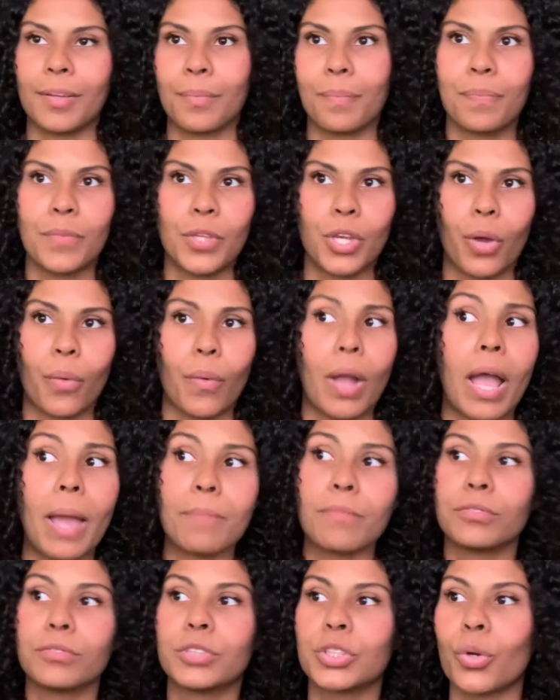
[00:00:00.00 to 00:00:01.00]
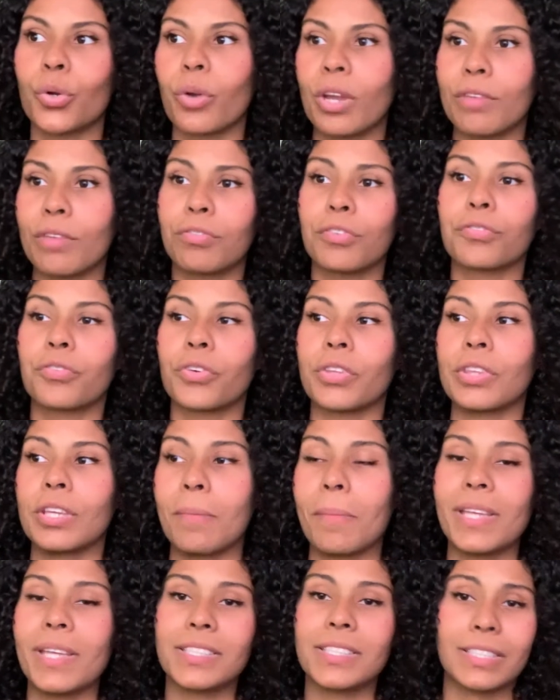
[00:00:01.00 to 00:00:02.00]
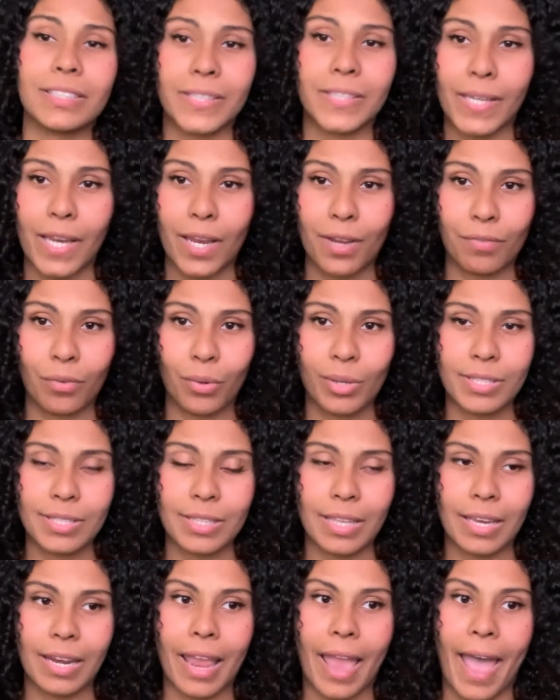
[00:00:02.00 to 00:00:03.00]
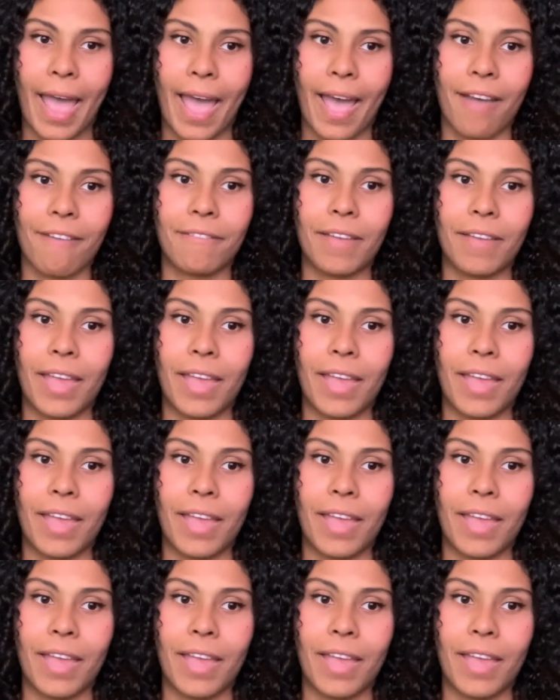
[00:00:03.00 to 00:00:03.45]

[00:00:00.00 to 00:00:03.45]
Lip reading: you know, I'm so grateful for the amazing singing voice that I have,